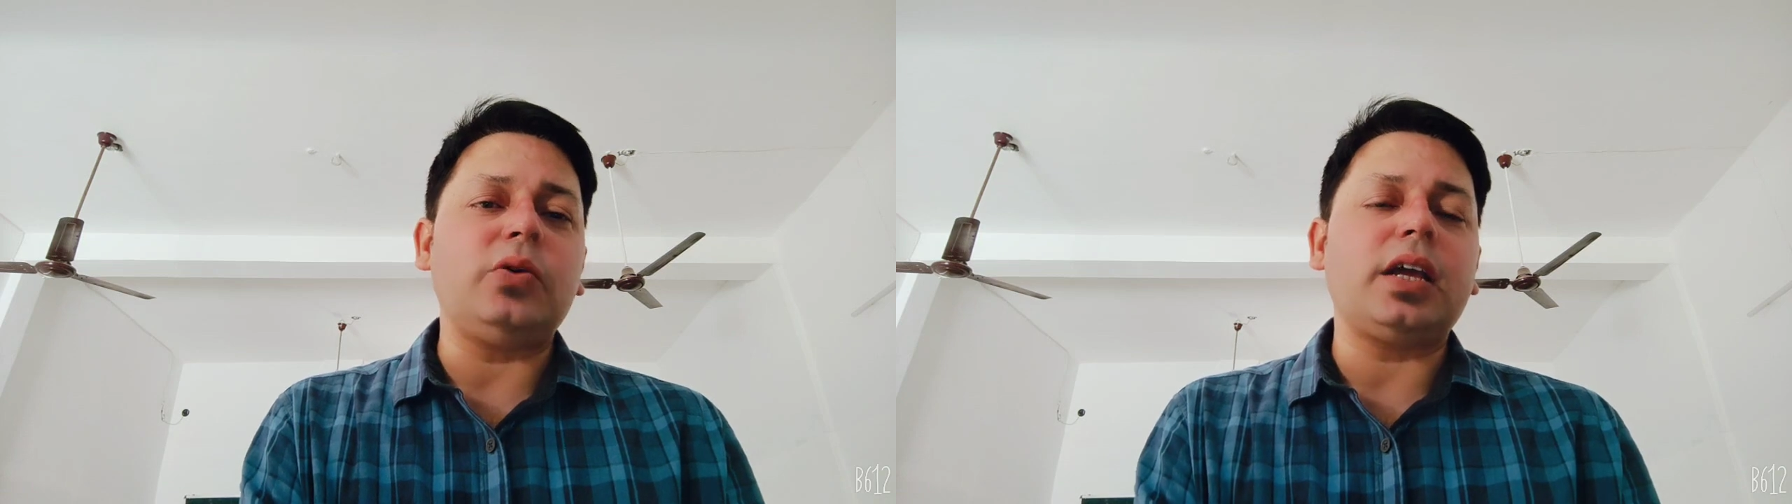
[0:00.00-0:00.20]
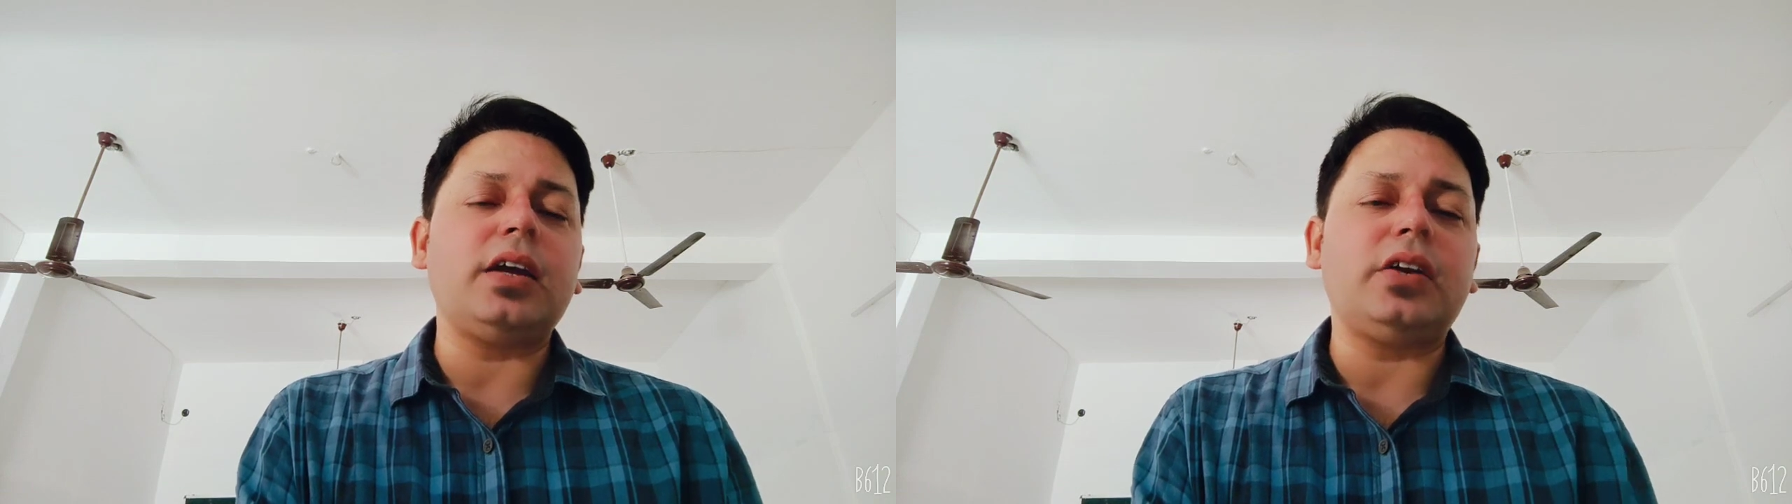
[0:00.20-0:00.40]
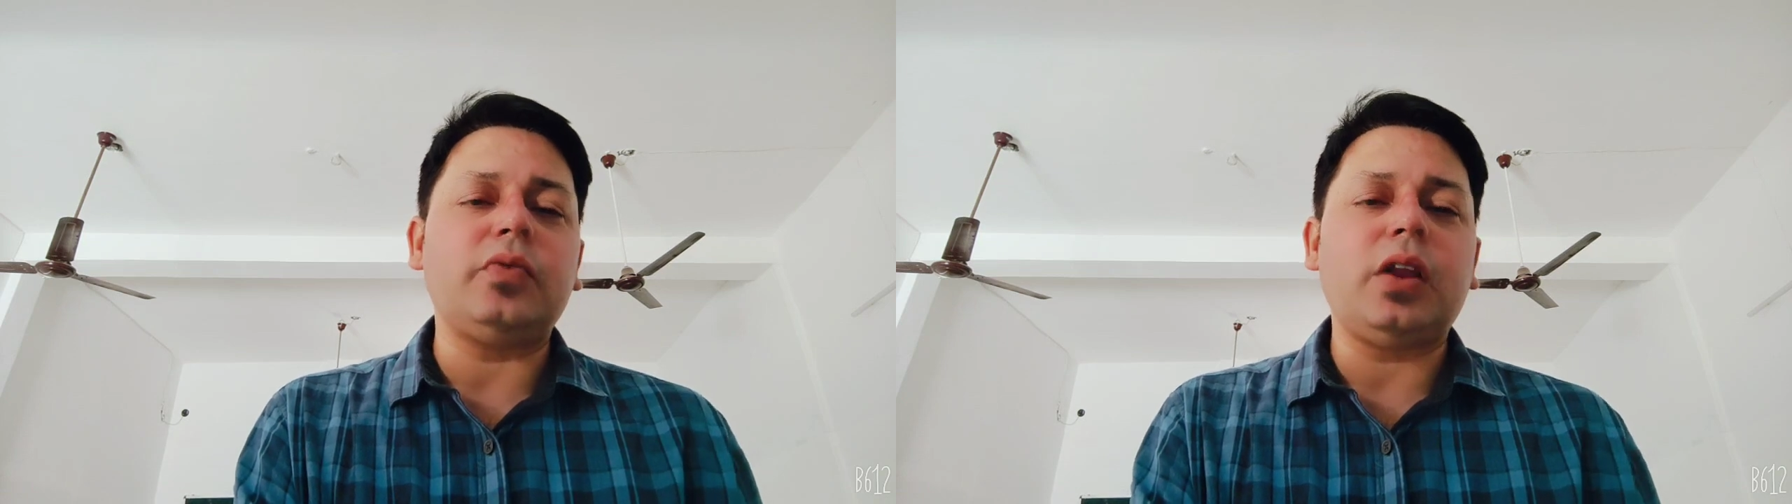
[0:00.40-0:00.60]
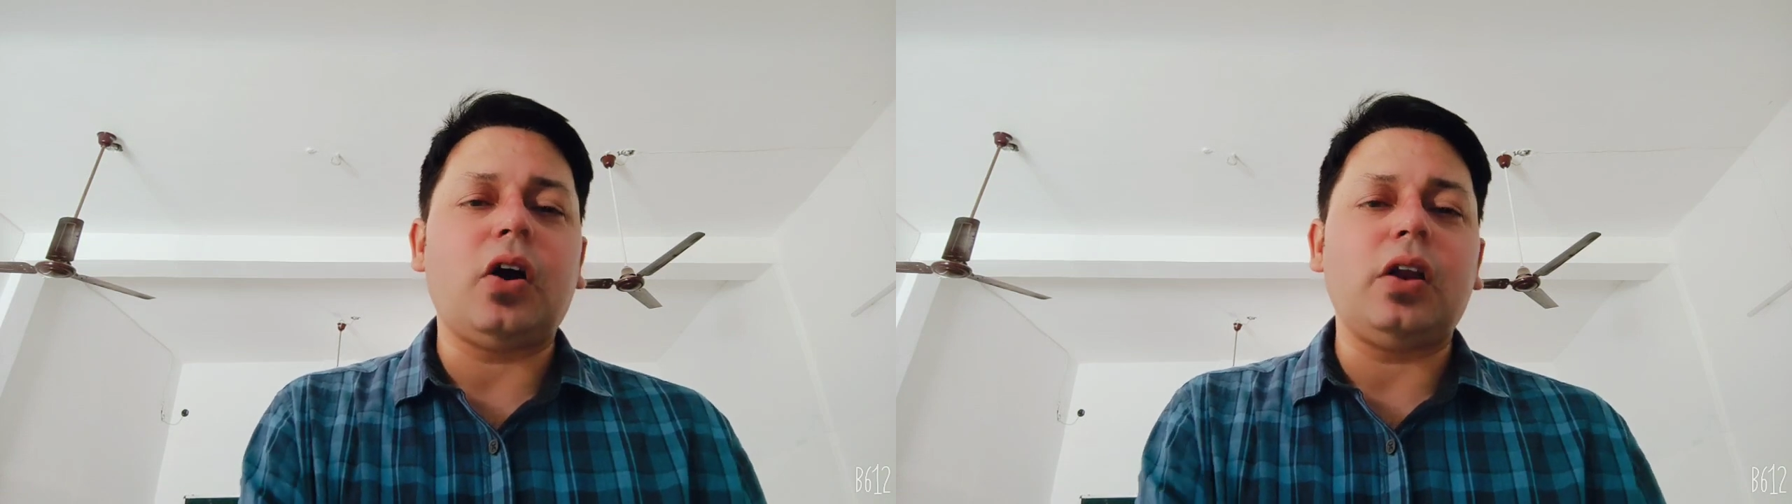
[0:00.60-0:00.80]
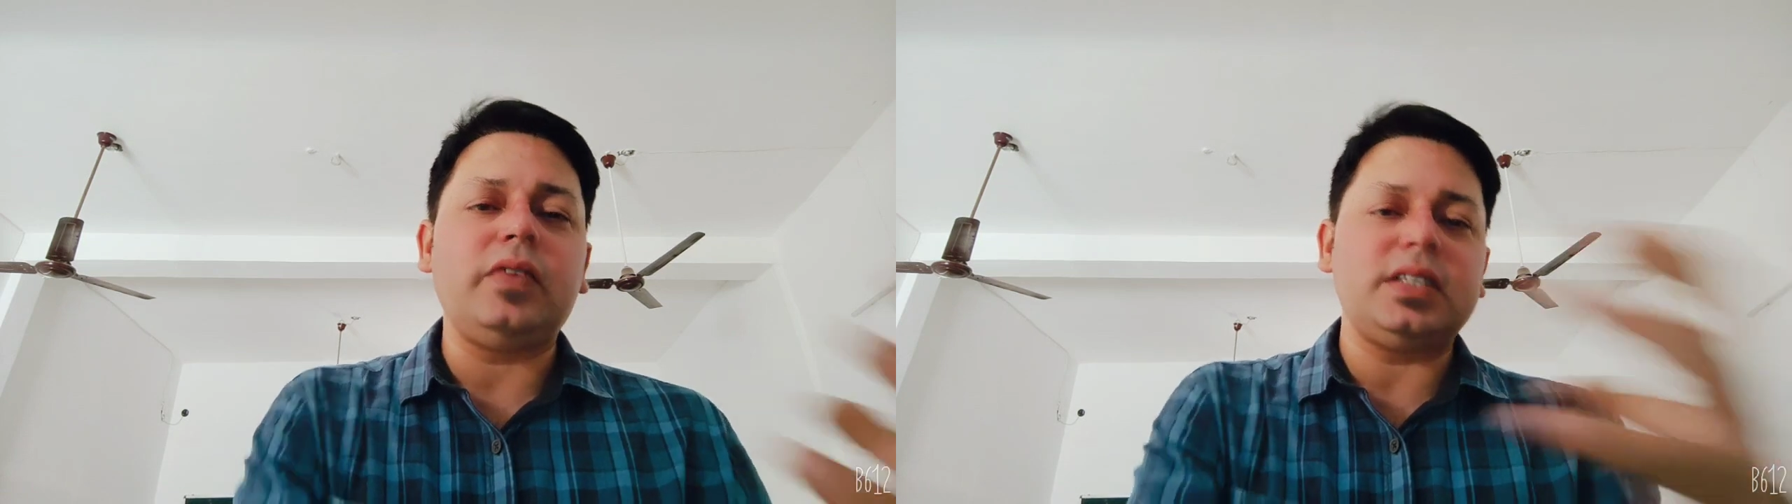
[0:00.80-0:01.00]
okay, it will
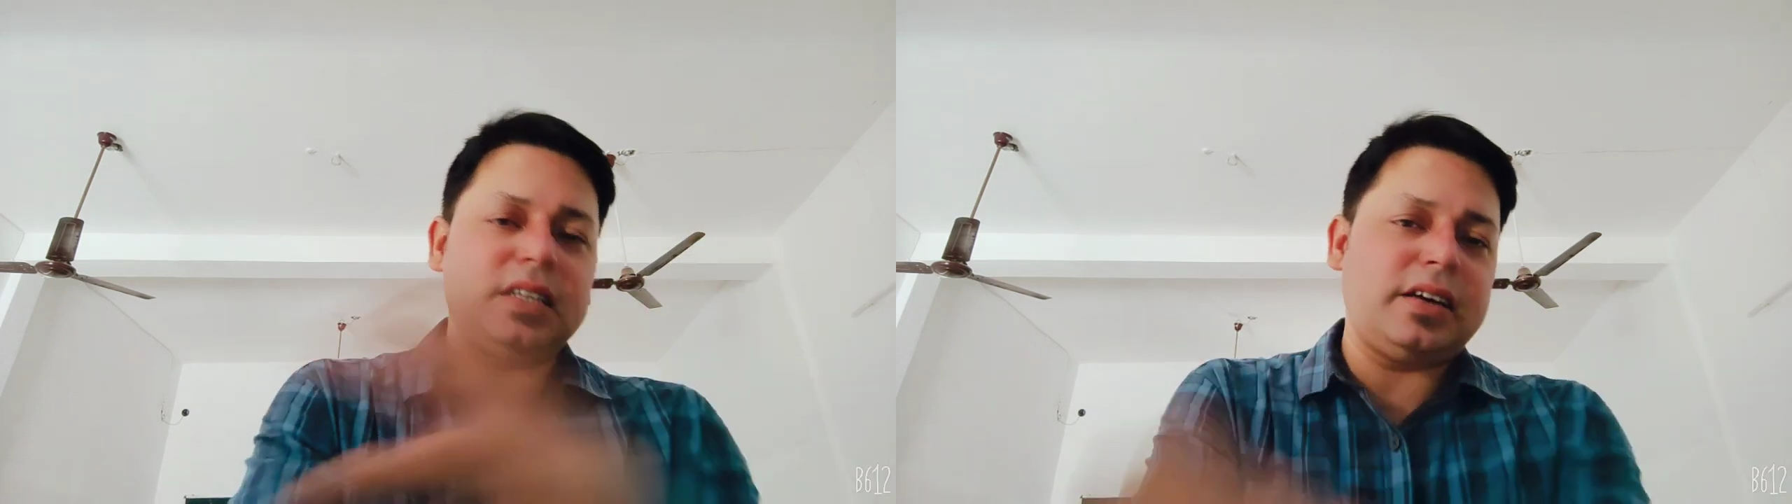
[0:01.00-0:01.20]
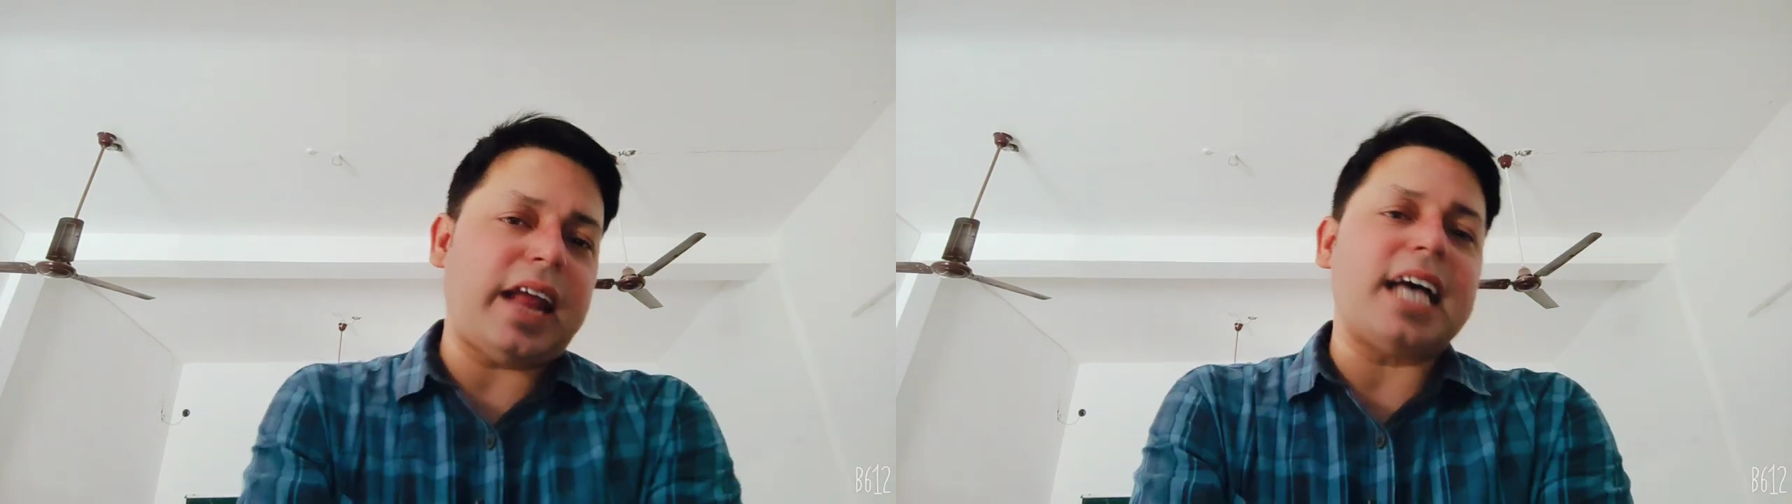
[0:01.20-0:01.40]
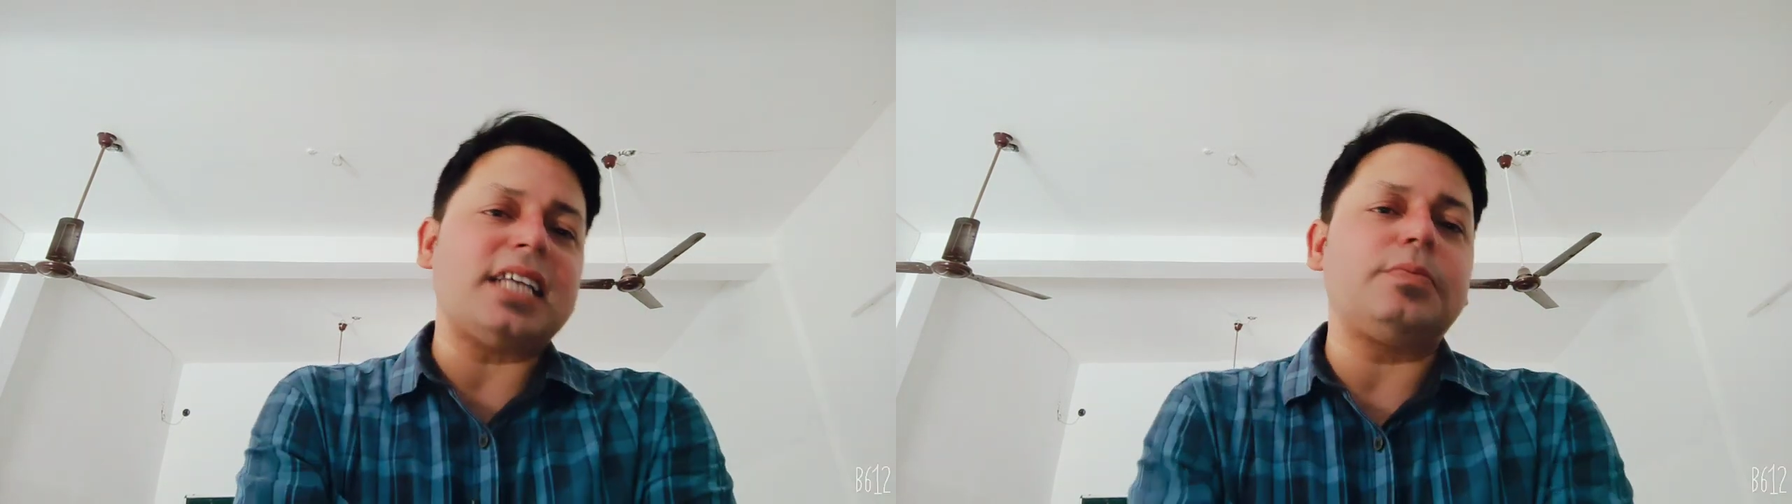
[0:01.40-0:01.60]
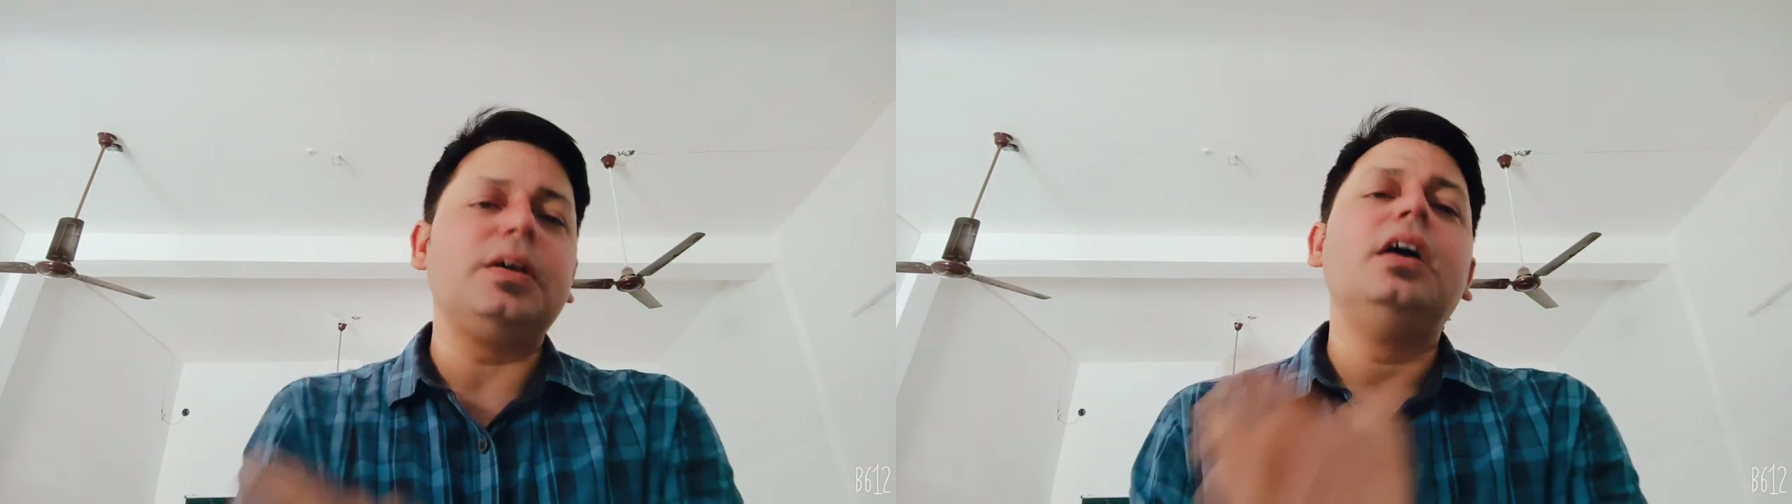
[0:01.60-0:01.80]
always grasp,